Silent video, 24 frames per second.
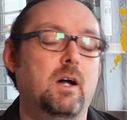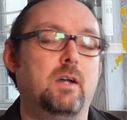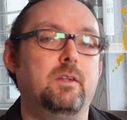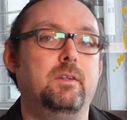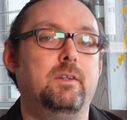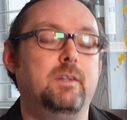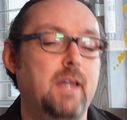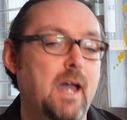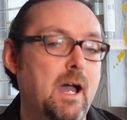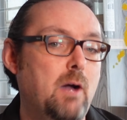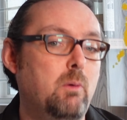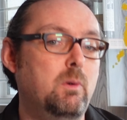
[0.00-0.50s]

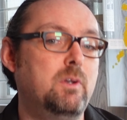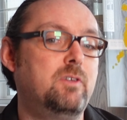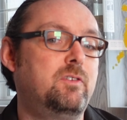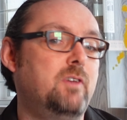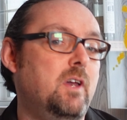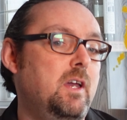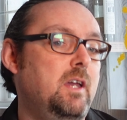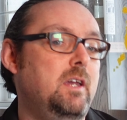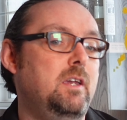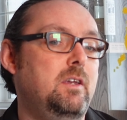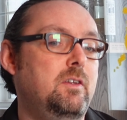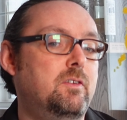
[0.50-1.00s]

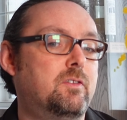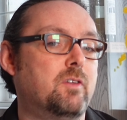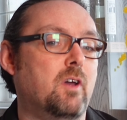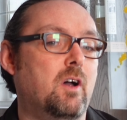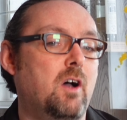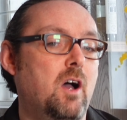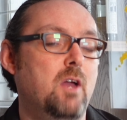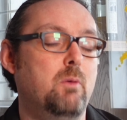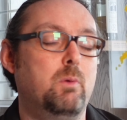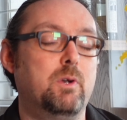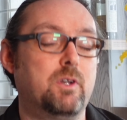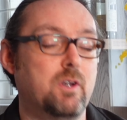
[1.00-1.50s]
Nowadays,
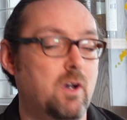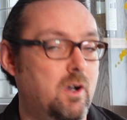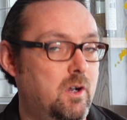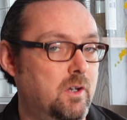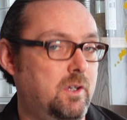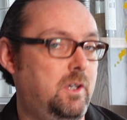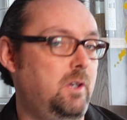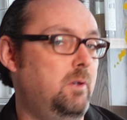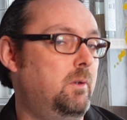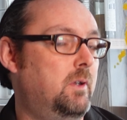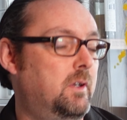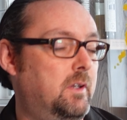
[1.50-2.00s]
I would
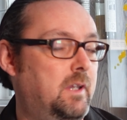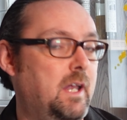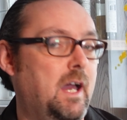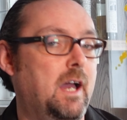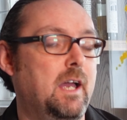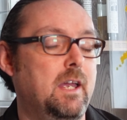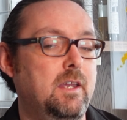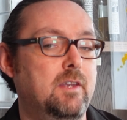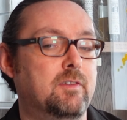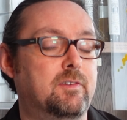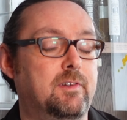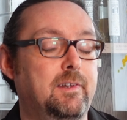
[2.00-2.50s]
argue that
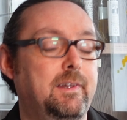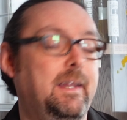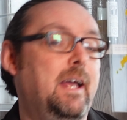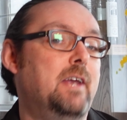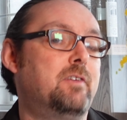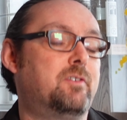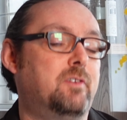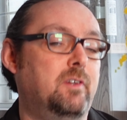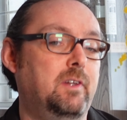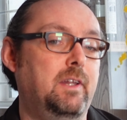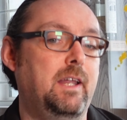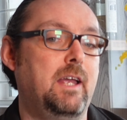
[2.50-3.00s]
that is
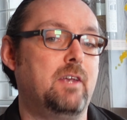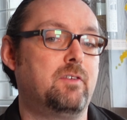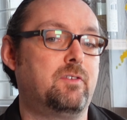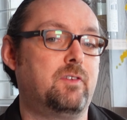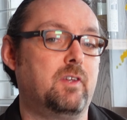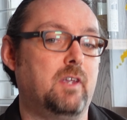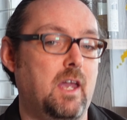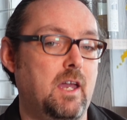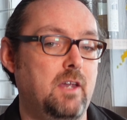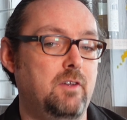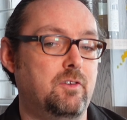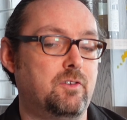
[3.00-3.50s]
less and less the
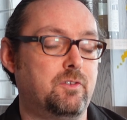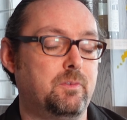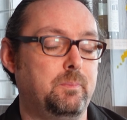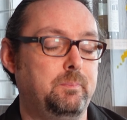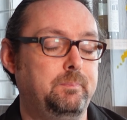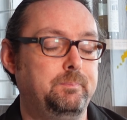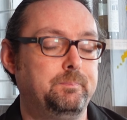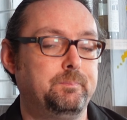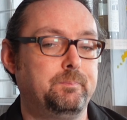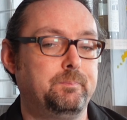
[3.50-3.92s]
case.